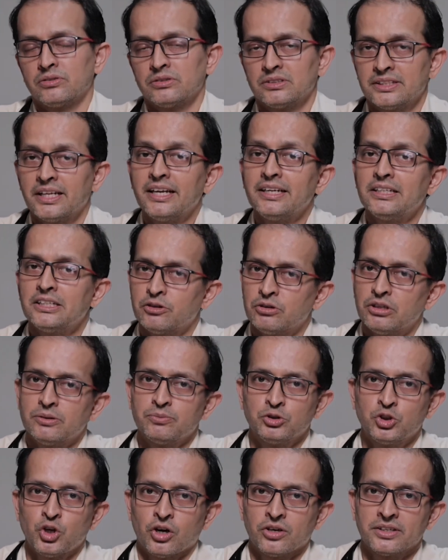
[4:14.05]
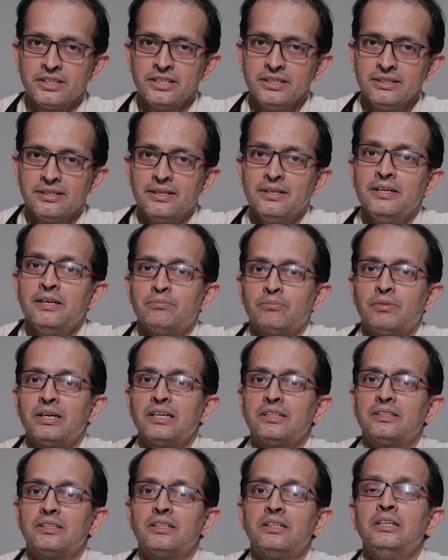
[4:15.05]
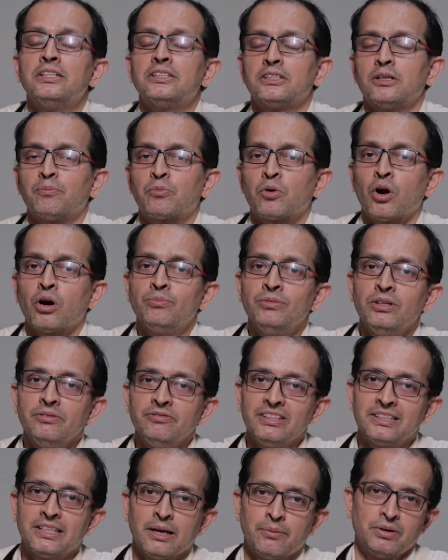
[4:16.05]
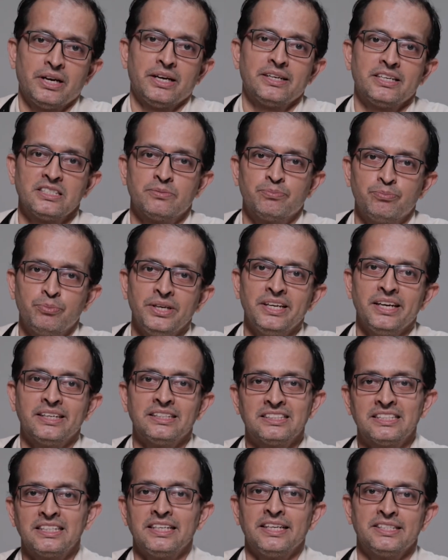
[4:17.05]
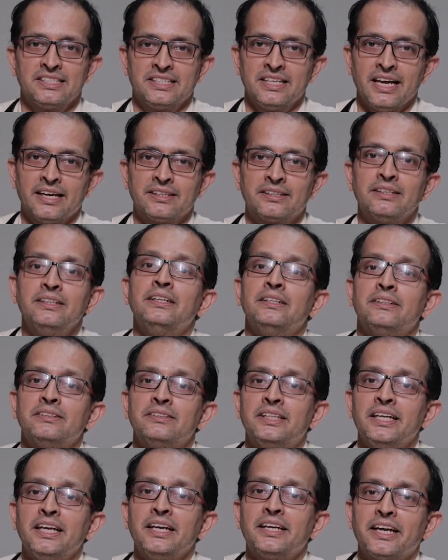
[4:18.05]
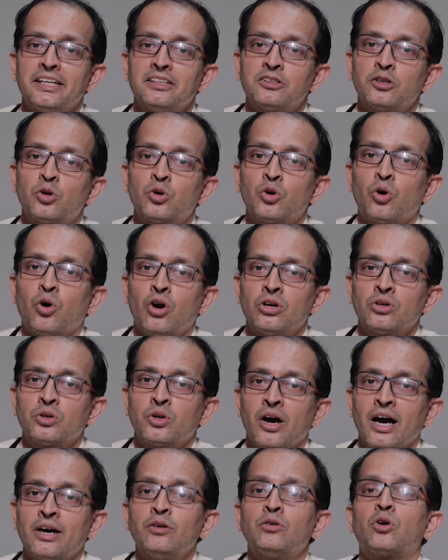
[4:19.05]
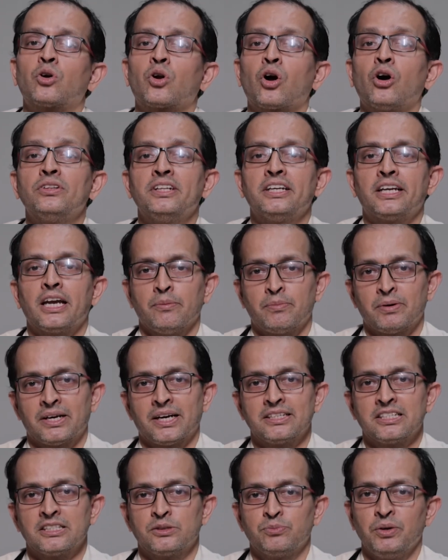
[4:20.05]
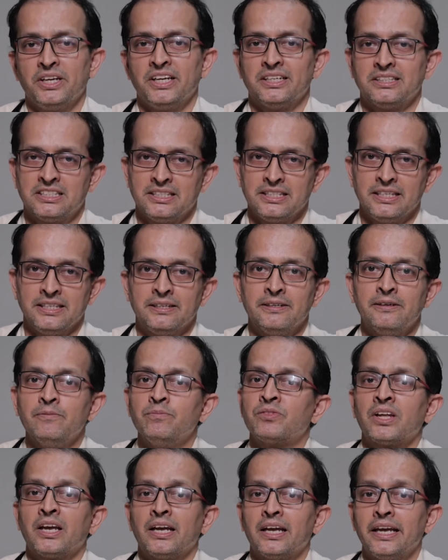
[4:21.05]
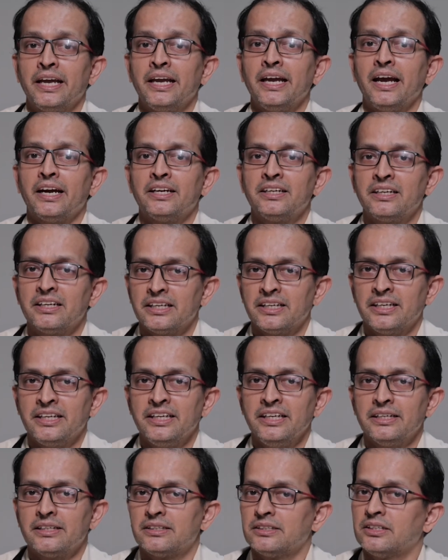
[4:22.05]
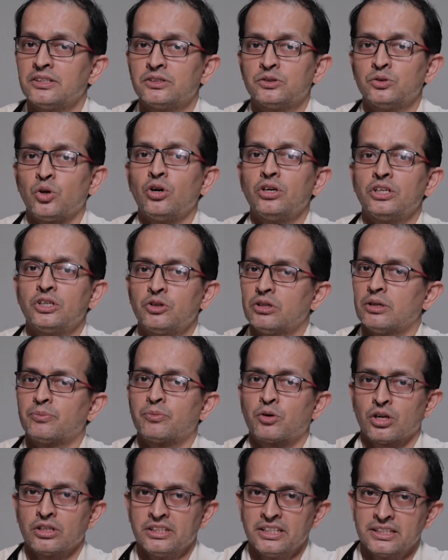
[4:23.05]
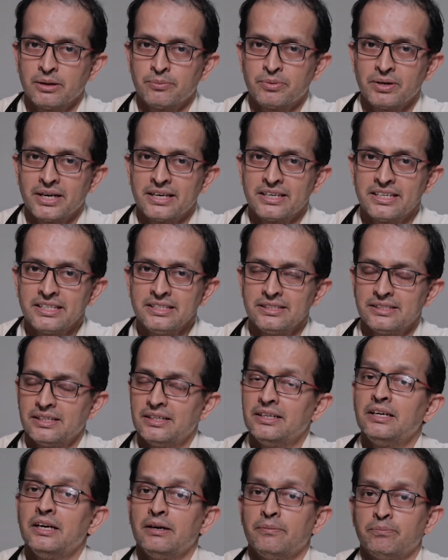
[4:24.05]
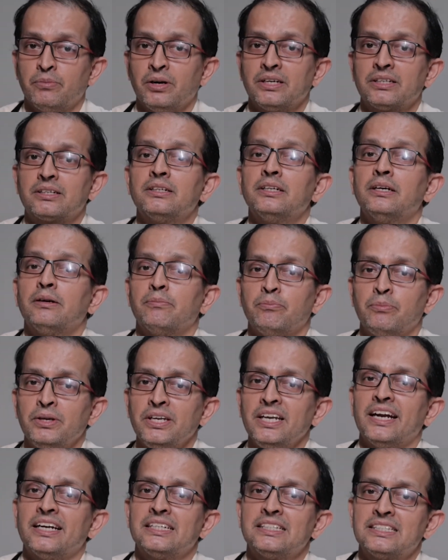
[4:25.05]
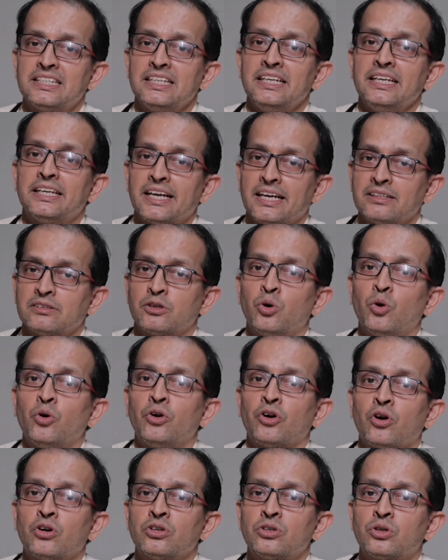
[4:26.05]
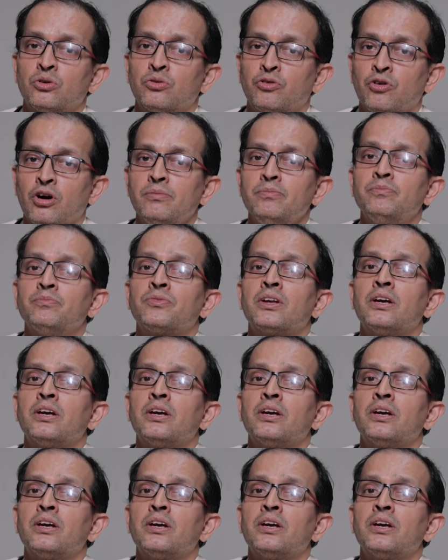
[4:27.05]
then develop jaundice. But the problem with hepatitis B and C is that they can go on to have chronic hepatitis B and C. A and E does not develop chronic hepatitis, but B and C can go on to form